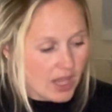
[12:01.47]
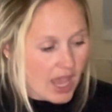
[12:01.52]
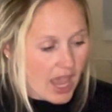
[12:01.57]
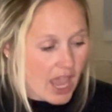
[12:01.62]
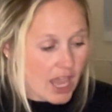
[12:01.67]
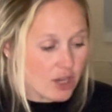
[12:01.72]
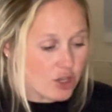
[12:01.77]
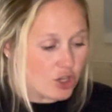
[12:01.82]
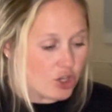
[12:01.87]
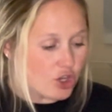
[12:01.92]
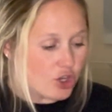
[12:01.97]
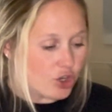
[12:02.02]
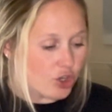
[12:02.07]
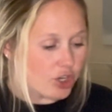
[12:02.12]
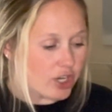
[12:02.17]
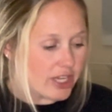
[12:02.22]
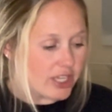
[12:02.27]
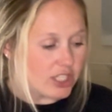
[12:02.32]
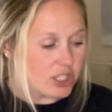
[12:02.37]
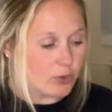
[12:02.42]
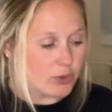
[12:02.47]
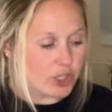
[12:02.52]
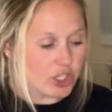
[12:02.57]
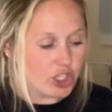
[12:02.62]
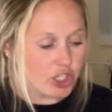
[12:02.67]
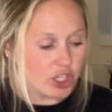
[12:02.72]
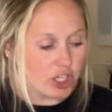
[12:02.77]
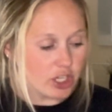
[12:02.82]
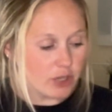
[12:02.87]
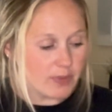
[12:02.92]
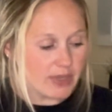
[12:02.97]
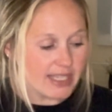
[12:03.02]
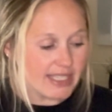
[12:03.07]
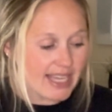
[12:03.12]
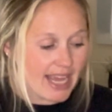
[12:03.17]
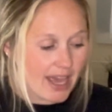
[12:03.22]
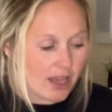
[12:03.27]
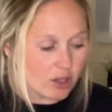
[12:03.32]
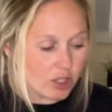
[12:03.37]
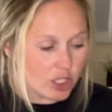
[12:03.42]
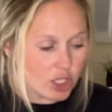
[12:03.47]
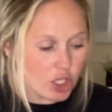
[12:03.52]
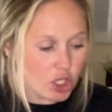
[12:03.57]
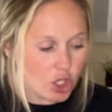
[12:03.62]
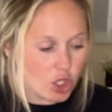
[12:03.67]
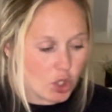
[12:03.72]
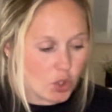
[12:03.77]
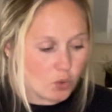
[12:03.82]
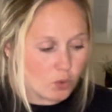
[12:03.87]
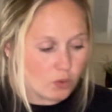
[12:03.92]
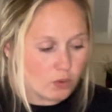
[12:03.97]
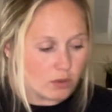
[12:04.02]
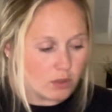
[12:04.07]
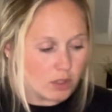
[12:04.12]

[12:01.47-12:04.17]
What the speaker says: and your intuition could be telling you